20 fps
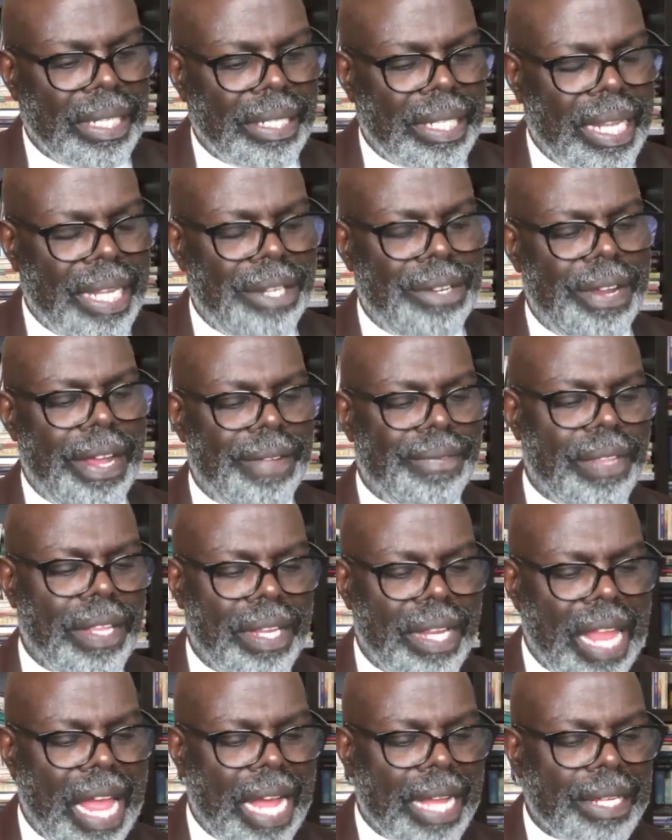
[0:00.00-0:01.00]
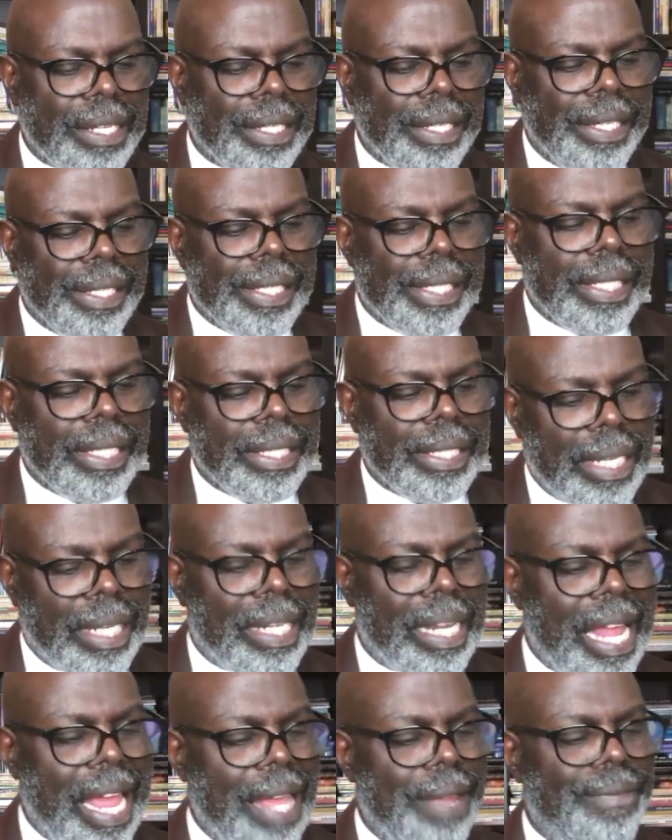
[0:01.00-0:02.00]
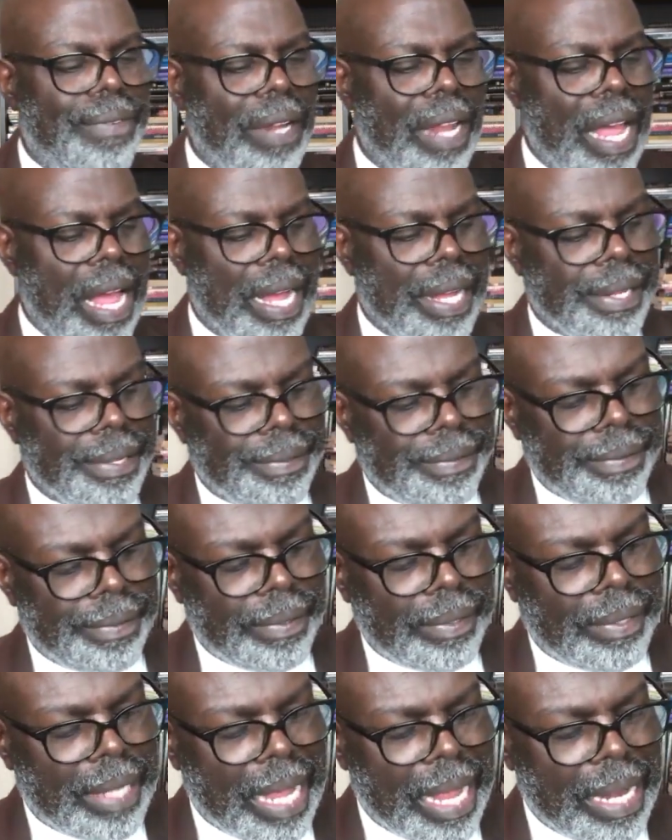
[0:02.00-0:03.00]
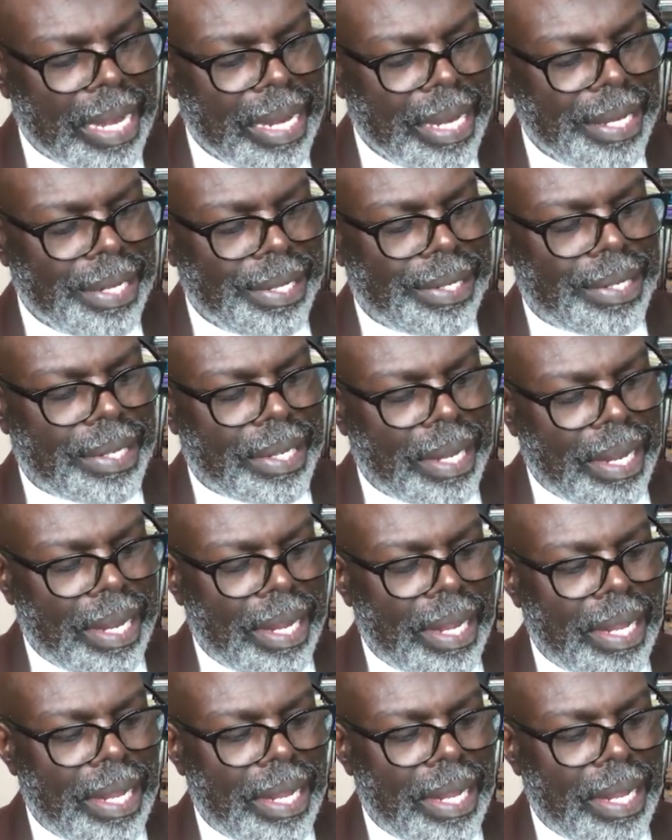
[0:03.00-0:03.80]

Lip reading: Then you have the lock, the life lock. That is